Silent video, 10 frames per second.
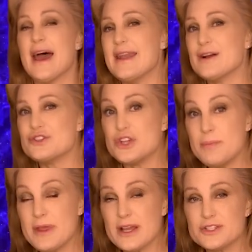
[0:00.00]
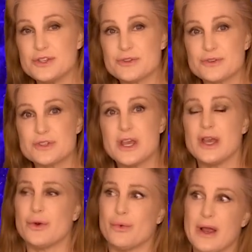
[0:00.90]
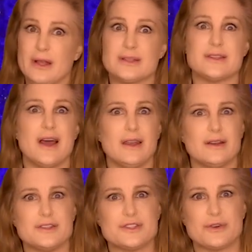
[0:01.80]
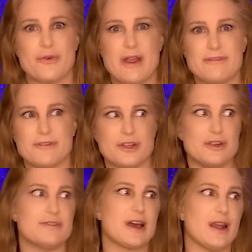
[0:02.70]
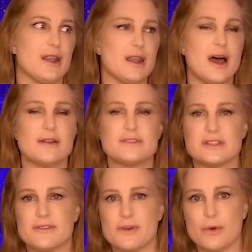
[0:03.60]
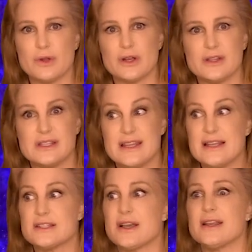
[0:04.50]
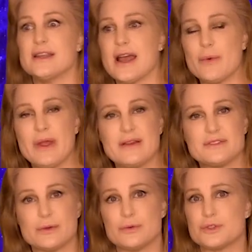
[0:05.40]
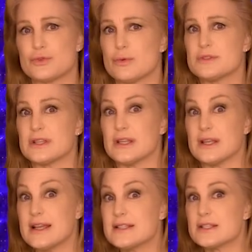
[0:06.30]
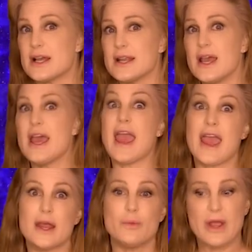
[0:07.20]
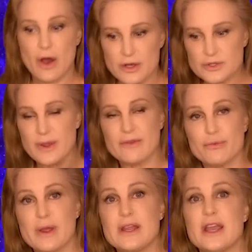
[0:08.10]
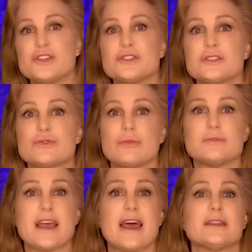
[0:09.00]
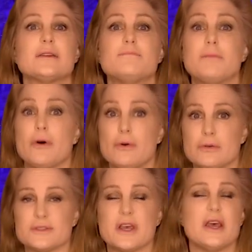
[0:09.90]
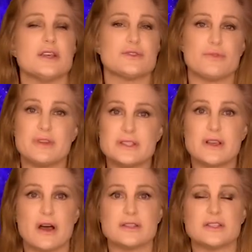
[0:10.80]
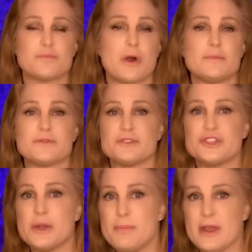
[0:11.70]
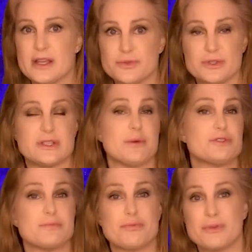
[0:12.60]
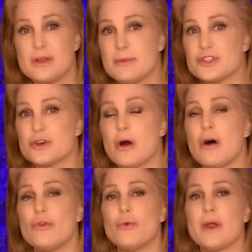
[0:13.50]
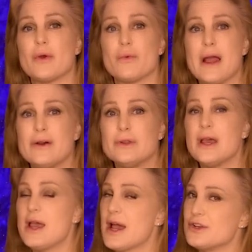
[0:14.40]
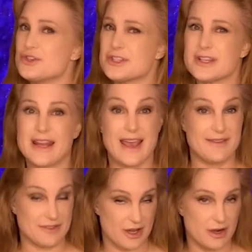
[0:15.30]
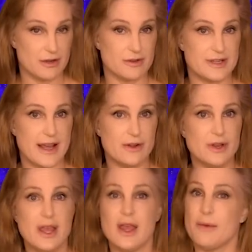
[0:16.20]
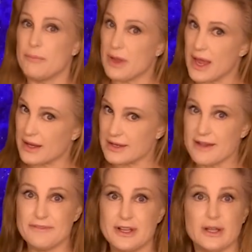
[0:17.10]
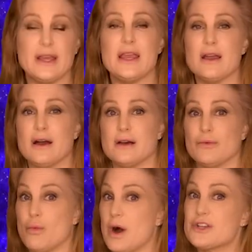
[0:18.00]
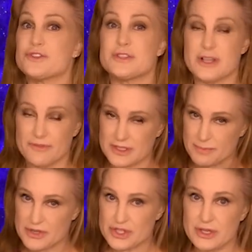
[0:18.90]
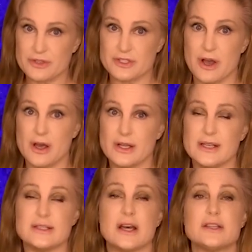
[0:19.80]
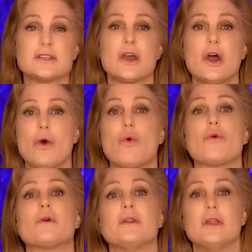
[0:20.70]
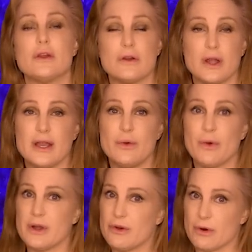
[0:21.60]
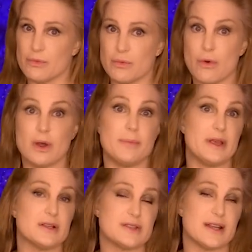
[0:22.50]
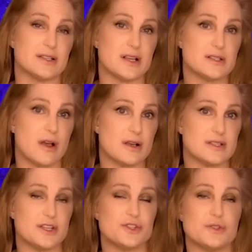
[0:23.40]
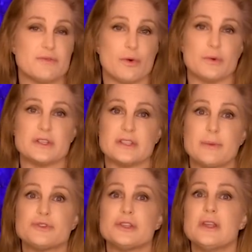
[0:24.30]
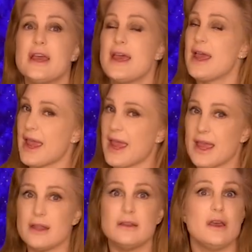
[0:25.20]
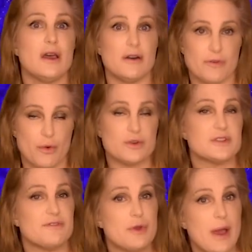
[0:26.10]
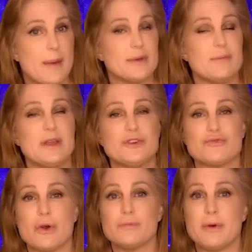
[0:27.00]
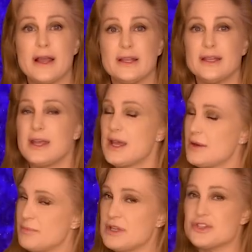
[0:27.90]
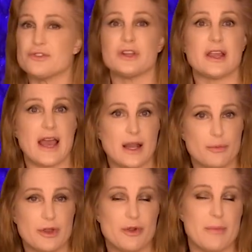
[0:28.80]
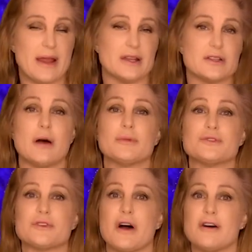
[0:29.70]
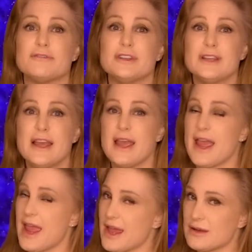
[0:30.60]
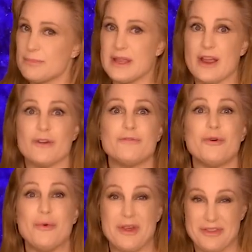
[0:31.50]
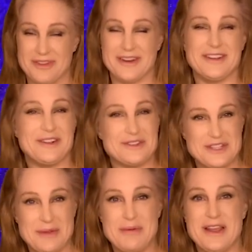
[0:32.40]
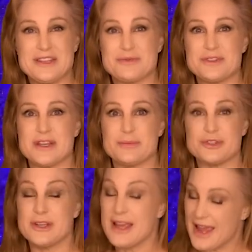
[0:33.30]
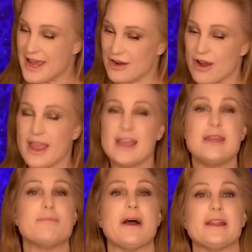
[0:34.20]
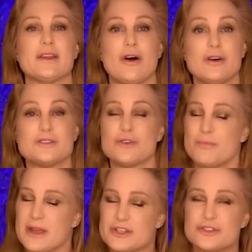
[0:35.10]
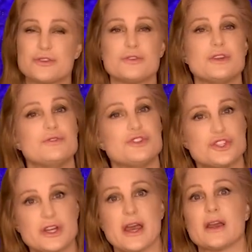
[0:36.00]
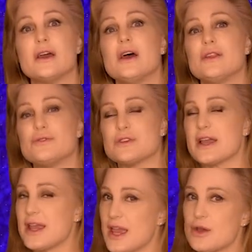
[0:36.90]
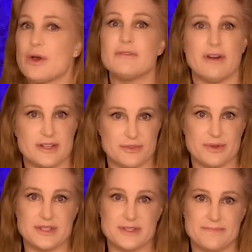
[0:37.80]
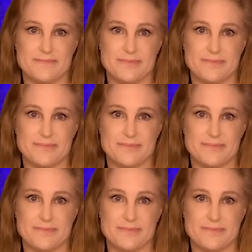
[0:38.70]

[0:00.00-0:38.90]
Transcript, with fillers: And now GPS users, well, it's not looking so great for you. You've got a lot of stuff going on the day side, and now we have solar storms at the night side, and we also have radiation storms at the poles. So this causes problems for GPS reception pretty much all the way around, and you're just going to have to hunker down and definitely watch yourself, especially near dawn and dusk or near anywhere near aurora, because that does cause issues for reception. And of course, if you happen to be a drone pilot, be sure to calibrate your magnetometers often and be careful with your GPS reception. And any pilot also, make sure you check those ICAO advisories.